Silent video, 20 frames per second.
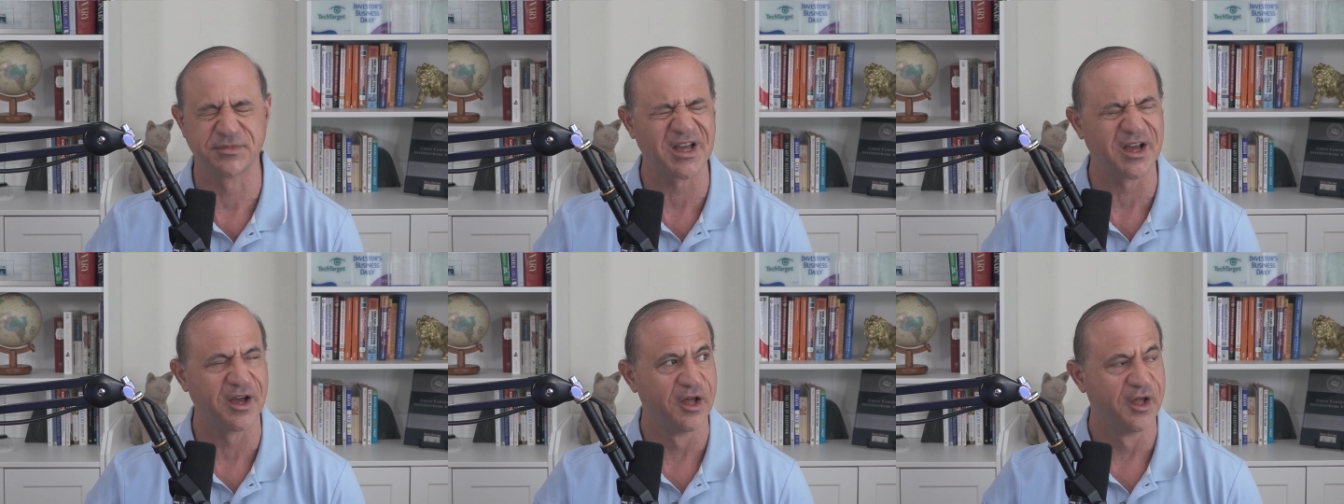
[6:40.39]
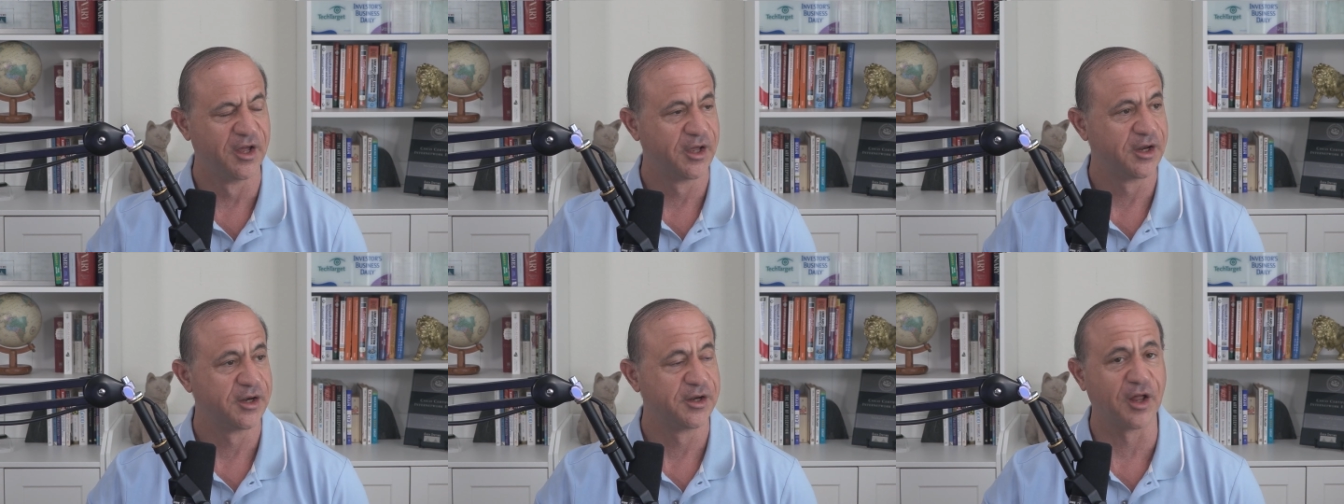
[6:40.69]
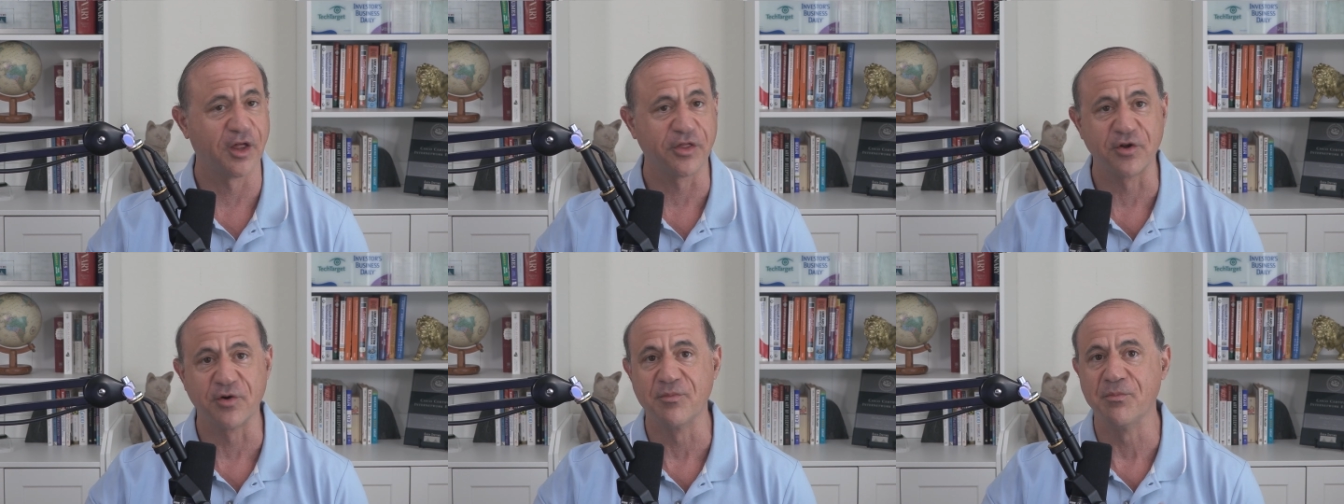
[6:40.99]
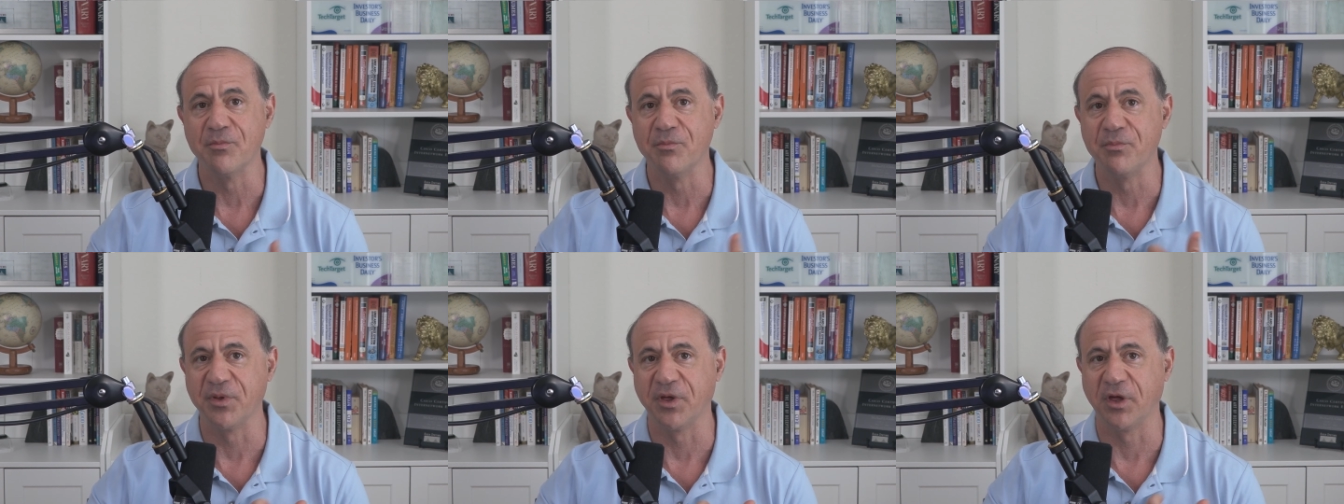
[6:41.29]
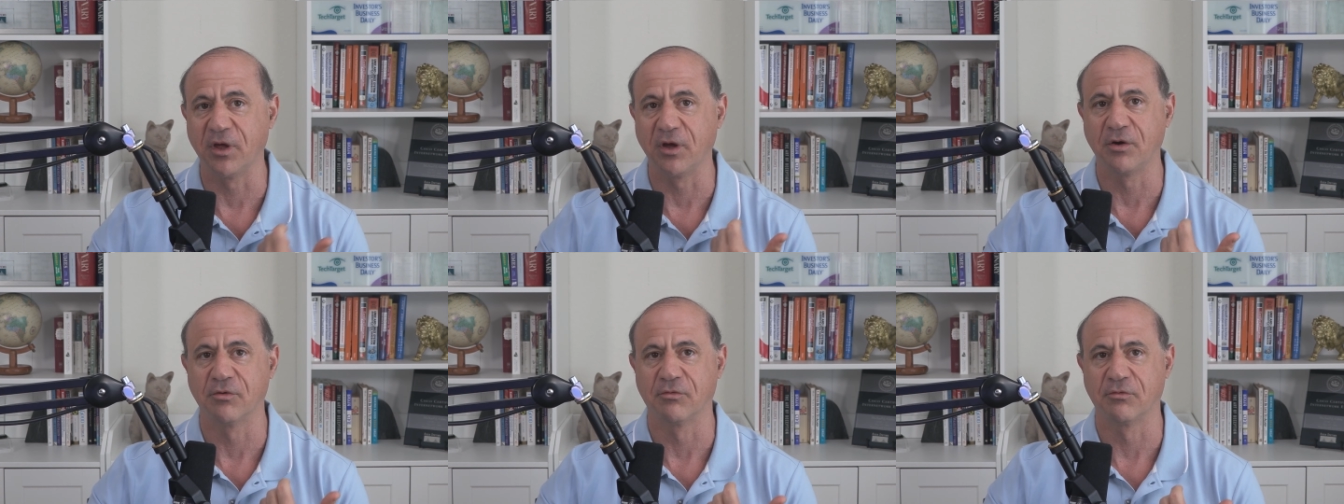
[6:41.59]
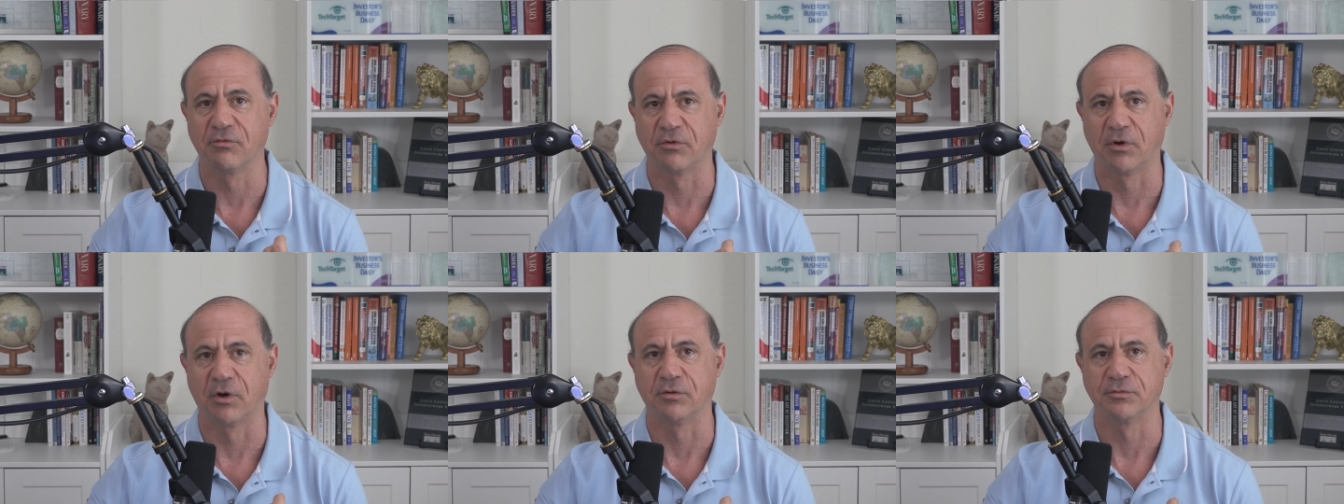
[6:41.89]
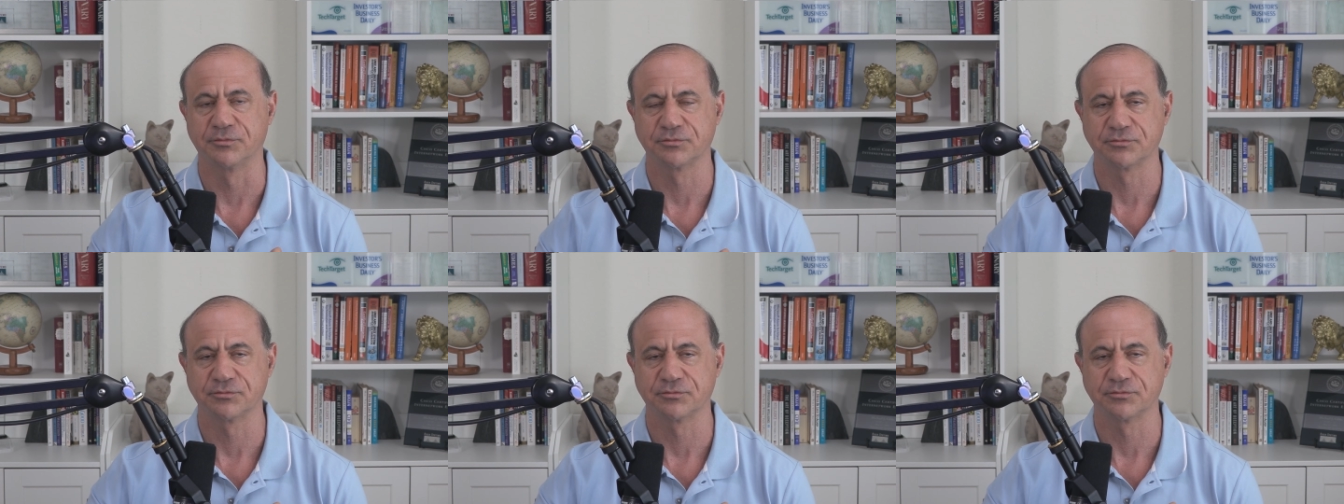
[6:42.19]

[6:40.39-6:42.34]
So, another big role.